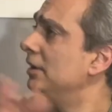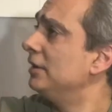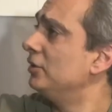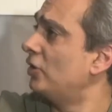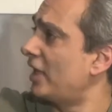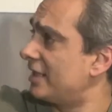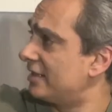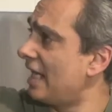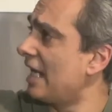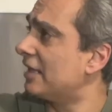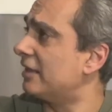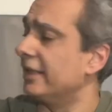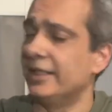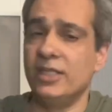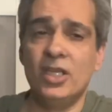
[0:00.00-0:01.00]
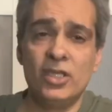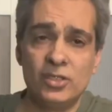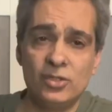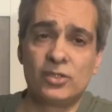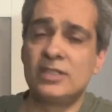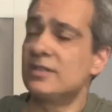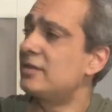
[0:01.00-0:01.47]
exactly.
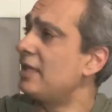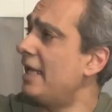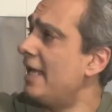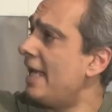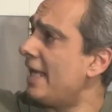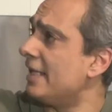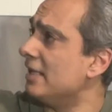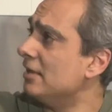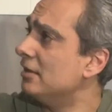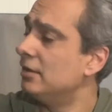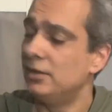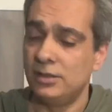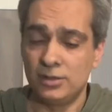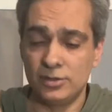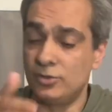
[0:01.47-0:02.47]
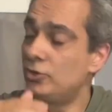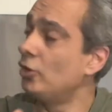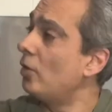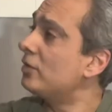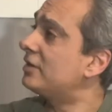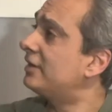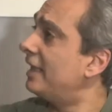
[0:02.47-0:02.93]
You can say, hey,
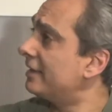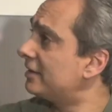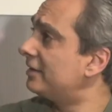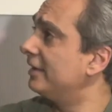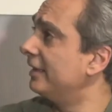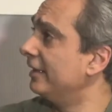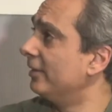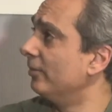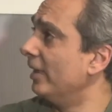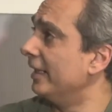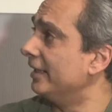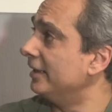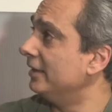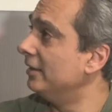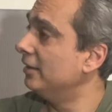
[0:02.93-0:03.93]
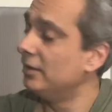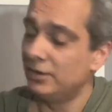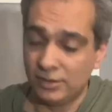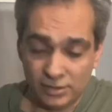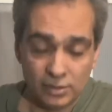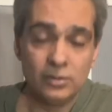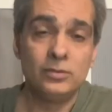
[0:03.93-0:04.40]
Joe's tested it already.
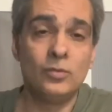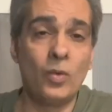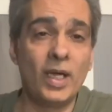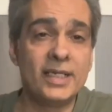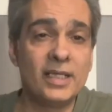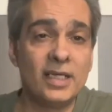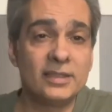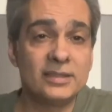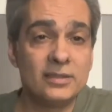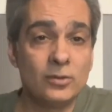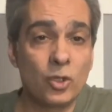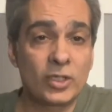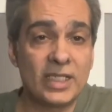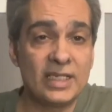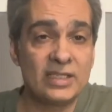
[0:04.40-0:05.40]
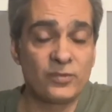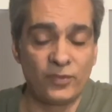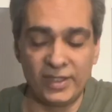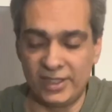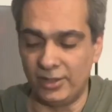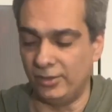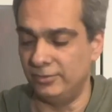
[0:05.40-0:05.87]
Why not look at his
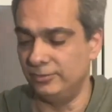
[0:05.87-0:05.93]
video?